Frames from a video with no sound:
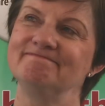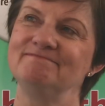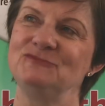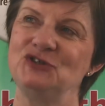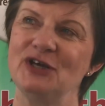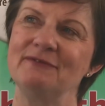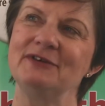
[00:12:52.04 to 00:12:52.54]

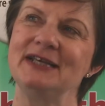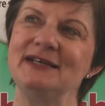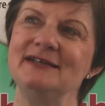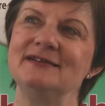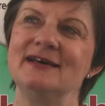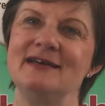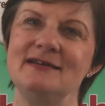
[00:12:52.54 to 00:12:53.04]
Do you have any
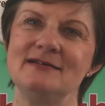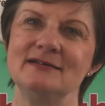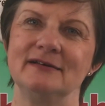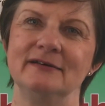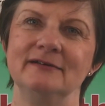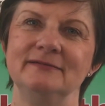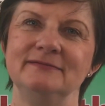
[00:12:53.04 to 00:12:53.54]
that
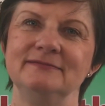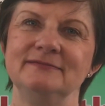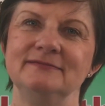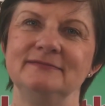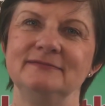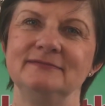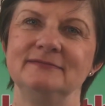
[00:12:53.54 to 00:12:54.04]
hinder?
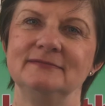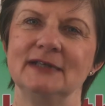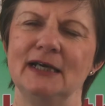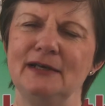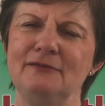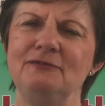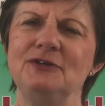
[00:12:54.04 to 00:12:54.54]

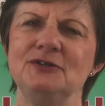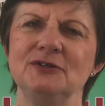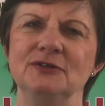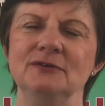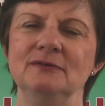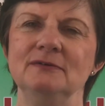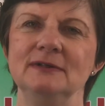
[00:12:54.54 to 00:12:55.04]
And if you
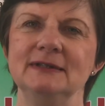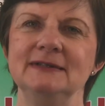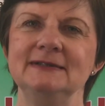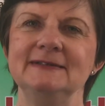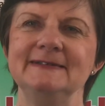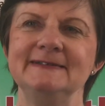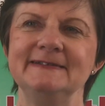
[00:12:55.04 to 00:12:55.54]
do,
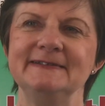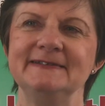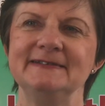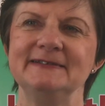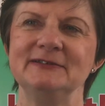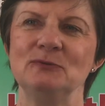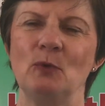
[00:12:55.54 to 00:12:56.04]

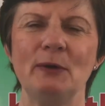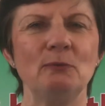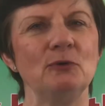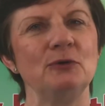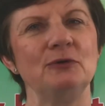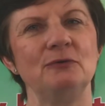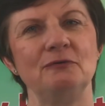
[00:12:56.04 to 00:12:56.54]
when
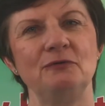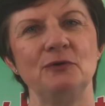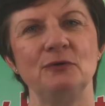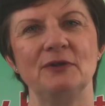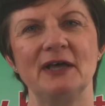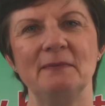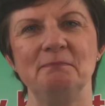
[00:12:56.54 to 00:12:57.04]
will you
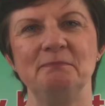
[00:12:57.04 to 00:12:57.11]
review them?